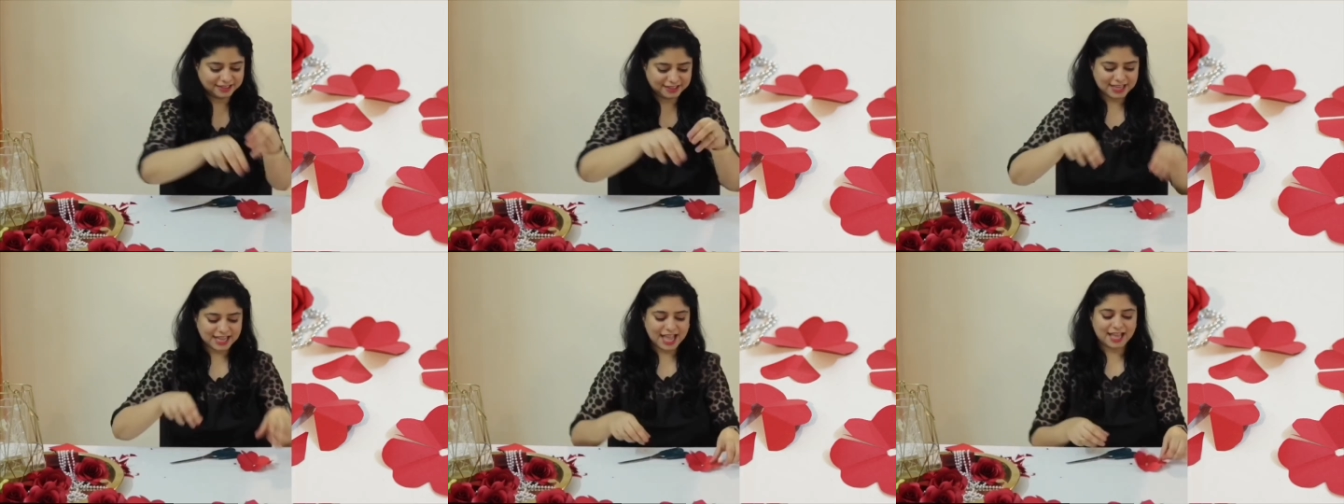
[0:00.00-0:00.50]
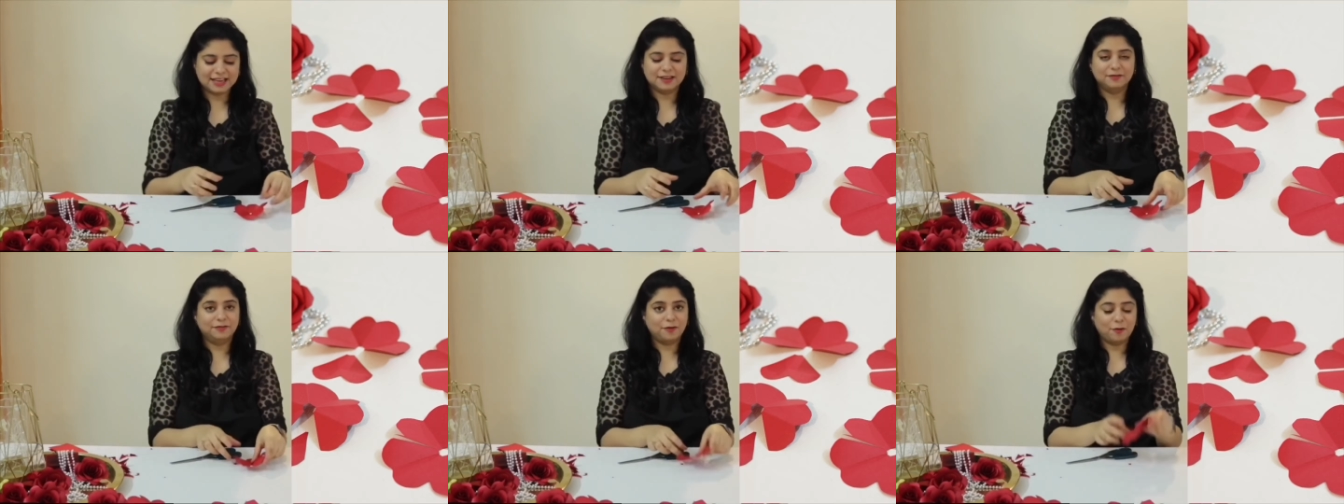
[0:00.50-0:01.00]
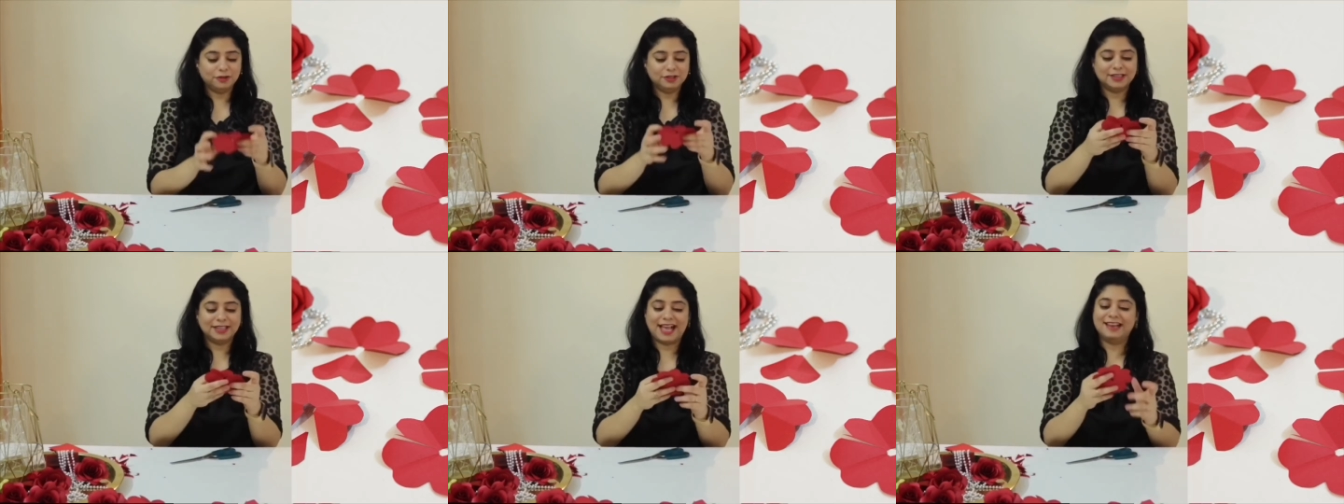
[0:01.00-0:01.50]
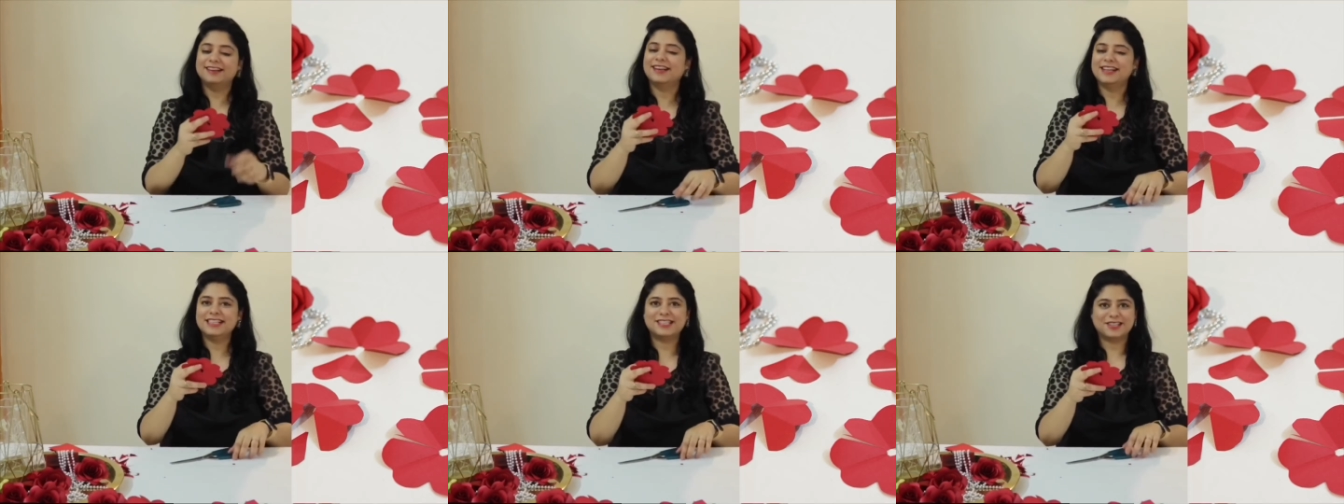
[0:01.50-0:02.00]
And in fourth, I'll cut
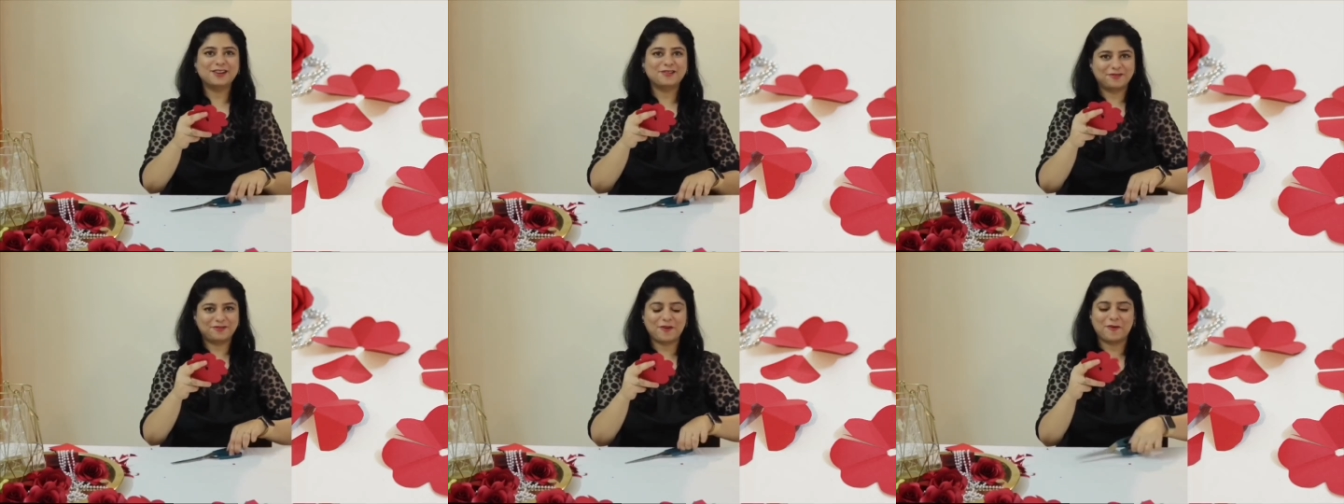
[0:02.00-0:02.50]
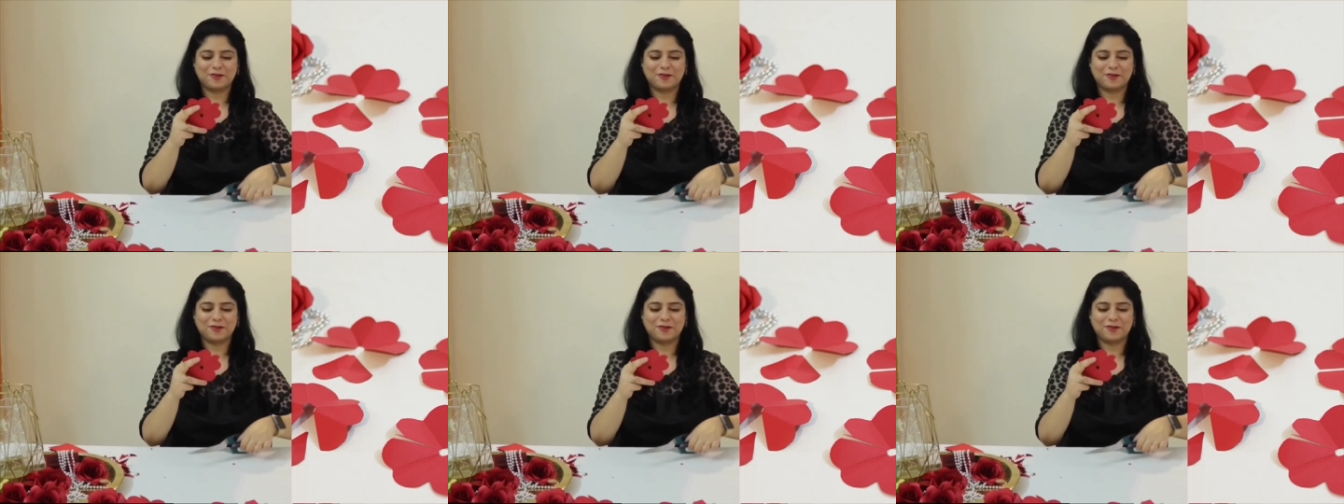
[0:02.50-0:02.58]
4.